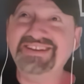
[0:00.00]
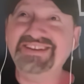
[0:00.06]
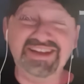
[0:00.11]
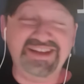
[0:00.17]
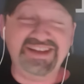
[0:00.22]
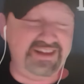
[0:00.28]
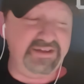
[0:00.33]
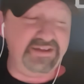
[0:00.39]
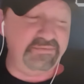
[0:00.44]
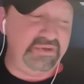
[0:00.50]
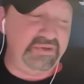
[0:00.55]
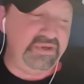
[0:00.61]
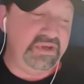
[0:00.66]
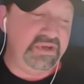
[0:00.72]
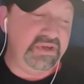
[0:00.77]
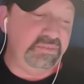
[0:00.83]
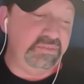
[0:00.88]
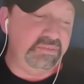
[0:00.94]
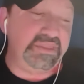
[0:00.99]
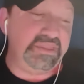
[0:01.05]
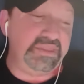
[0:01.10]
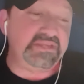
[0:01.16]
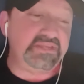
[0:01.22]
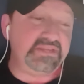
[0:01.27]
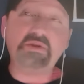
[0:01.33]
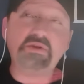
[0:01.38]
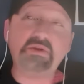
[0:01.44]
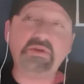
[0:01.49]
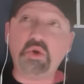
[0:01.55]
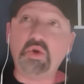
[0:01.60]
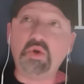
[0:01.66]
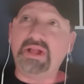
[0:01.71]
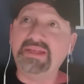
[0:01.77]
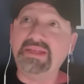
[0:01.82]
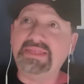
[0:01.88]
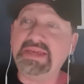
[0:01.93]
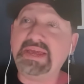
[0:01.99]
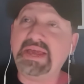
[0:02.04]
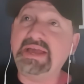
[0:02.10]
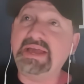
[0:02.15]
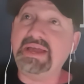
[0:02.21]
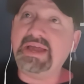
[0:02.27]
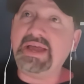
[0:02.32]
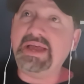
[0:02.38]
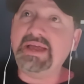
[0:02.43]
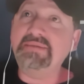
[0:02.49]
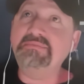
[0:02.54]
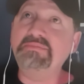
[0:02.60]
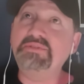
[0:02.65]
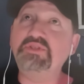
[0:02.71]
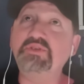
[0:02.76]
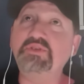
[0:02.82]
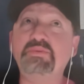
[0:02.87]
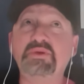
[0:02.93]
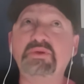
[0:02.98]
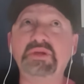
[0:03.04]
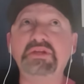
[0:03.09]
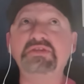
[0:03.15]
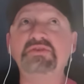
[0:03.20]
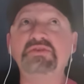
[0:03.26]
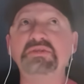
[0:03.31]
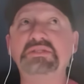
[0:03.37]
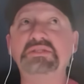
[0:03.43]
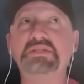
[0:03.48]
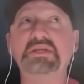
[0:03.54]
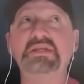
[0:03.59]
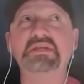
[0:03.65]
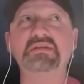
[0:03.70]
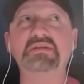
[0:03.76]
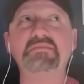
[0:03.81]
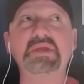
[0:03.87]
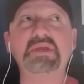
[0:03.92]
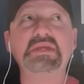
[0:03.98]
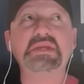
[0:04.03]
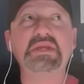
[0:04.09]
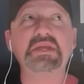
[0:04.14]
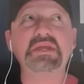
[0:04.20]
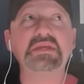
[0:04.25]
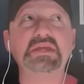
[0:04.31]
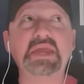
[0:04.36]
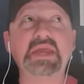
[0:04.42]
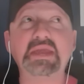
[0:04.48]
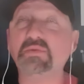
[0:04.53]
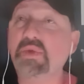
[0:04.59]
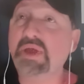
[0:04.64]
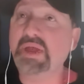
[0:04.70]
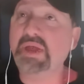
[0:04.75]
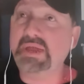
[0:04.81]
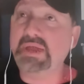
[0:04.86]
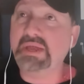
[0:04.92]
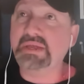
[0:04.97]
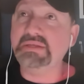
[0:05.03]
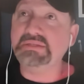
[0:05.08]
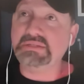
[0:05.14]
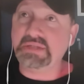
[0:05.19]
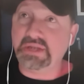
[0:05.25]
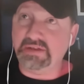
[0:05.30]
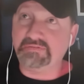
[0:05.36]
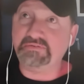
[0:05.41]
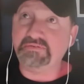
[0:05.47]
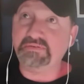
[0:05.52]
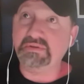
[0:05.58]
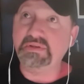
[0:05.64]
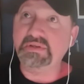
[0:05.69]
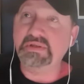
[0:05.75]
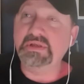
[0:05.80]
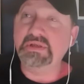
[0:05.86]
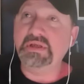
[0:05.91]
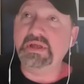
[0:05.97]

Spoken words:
But that's the goal. I think I'm super interested in making gateway stuff.